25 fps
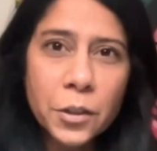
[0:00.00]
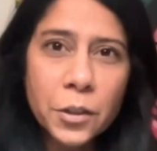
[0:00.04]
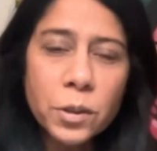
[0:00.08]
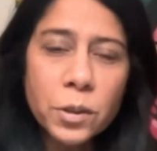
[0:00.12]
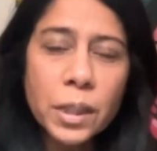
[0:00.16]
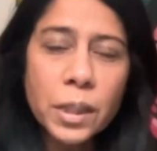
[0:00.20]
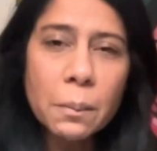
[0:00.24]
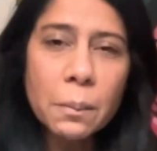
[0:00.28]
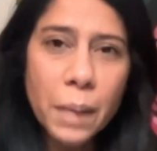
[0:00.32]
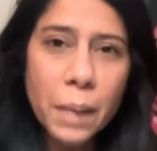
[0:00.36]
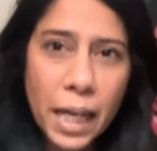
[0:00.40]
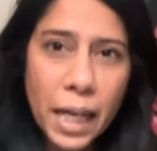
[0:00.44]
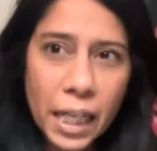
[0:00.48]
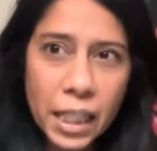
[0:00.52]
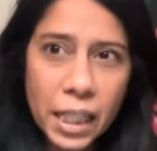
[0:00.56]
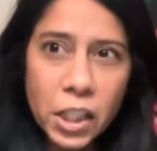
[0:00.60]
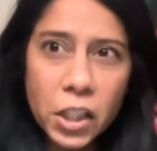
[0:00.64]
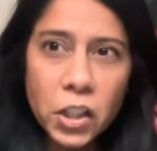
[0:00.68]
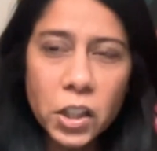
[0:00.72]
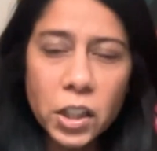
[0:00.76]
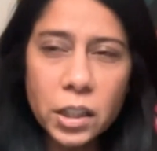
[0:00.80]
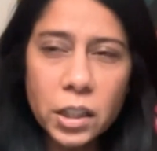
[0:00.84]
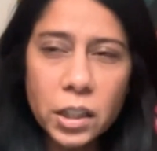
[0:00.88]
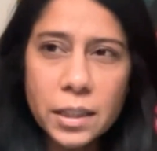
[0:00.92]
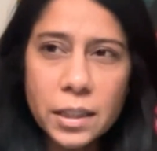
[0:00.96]
You name
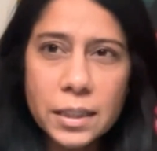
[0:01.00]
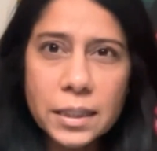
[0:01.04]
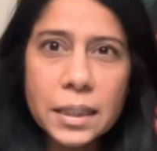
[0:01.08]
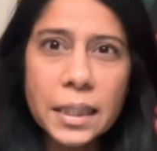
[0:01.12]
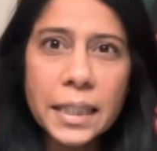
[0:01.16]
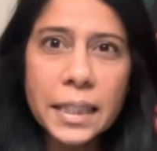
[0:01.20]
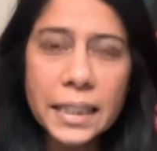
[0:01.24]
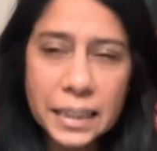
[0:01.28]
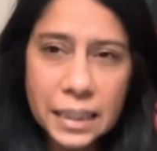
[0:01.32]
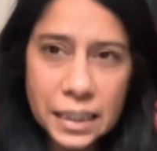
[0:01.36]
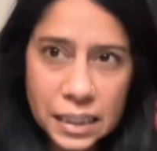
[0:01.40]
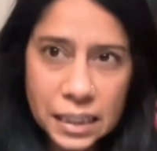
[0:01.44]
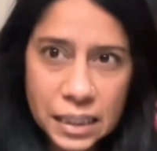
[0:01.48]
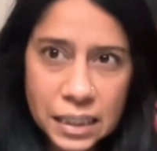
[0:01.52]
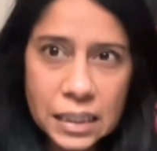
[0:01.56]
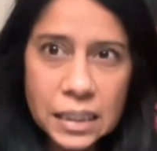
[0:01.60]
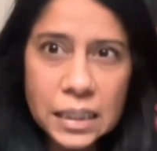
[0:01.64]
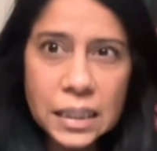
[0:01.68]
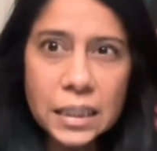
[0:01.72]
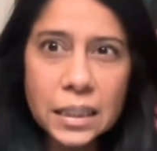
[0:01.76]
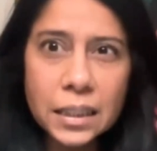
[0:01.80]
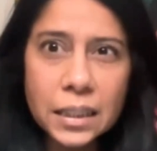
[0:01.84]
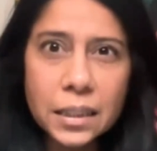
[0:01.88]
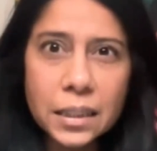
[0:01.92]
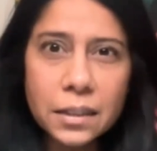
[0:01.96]
anger as like the
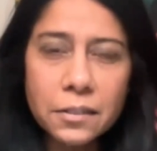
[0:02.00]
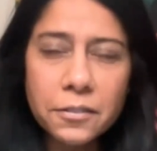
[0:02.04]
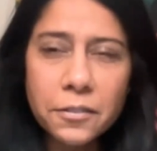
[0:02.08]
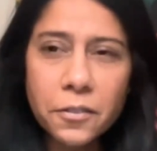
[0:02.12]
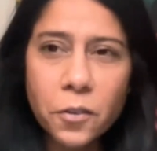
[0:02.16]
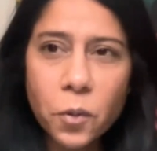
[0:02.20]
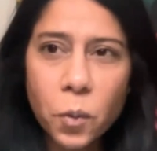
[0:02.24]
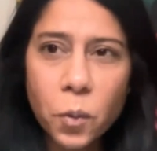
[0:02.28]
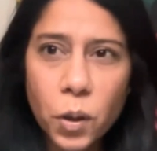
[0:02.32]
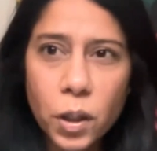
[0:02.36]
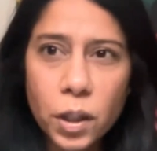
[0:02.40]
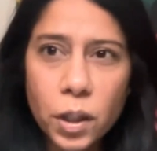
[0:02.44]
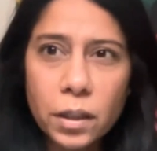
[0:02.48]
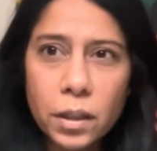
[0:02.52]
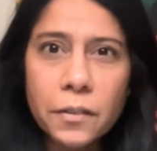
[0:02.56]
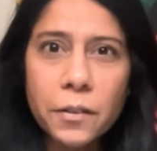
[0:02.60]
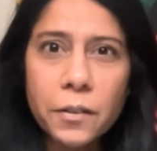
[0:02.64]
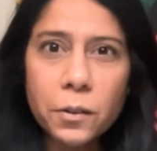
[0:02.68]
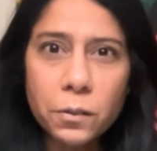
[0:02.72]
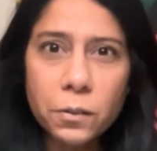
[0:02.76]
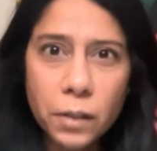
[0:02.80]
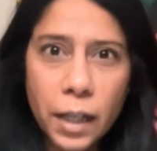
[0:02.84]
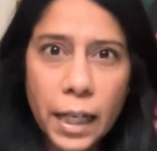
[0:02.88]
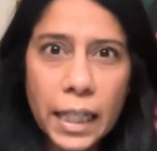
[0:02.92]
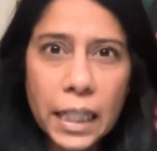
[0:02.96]
seed for
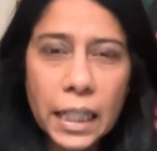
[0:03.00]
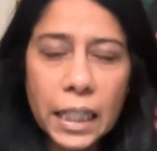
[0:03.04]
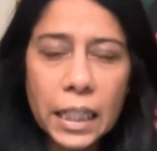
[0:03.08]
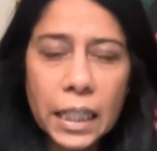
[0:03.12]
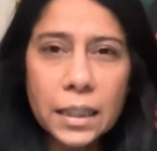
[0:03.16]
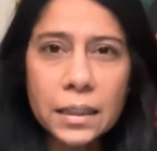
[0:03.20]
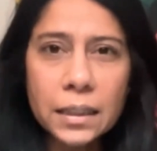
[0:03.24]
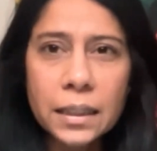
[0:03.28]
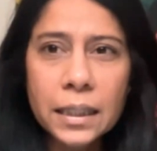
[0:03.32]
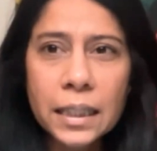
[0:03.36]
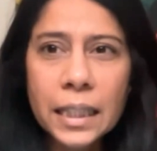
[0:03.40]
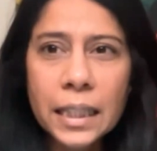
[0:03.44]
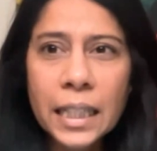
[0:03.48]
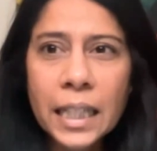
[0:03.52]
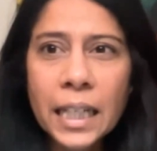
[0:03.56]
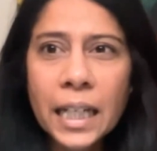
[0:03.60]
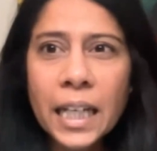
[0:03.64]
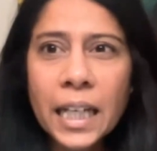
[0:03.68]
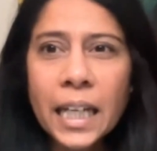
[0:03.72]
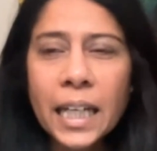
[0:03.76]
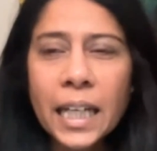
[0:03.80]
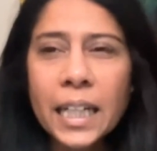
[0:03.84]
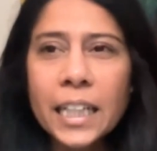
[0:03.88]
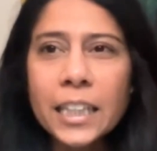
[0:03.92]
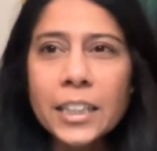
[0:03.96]
the writing,
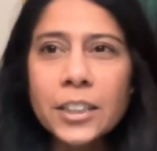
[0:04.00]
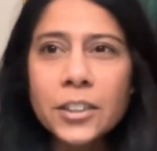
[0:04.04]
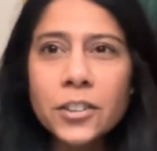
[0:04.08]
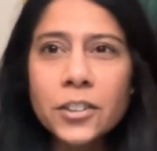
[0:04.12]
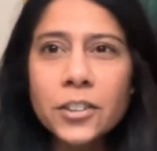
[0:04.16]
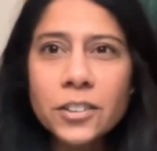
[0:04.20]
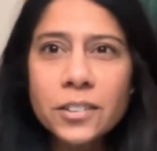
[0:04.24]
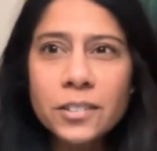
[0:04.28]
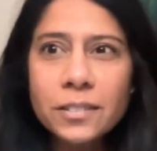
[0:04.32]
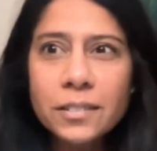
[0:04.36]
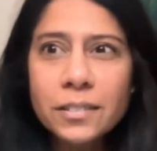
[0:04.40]
and